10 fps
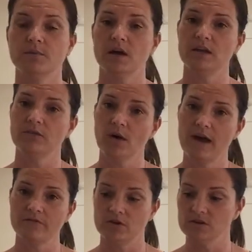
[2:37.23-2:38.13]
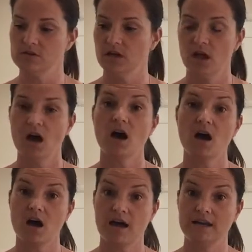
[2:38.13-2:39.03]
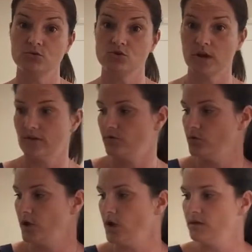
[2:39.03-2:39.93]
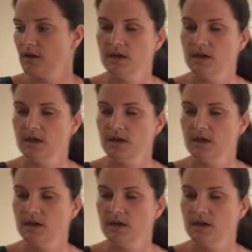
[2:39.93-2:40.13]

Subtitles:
But if you haven't, a little trick for you.